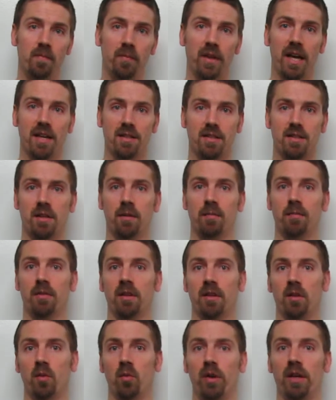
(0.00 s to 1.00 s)
as
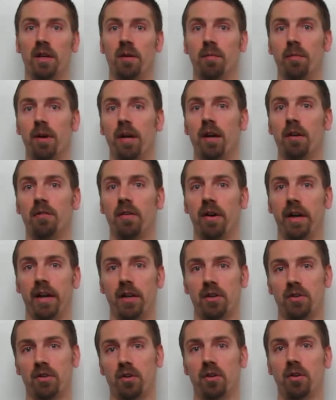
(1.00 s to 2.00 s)
something that we compare
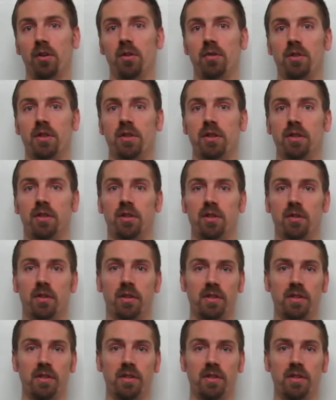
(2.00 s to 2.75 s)
financial coaching to,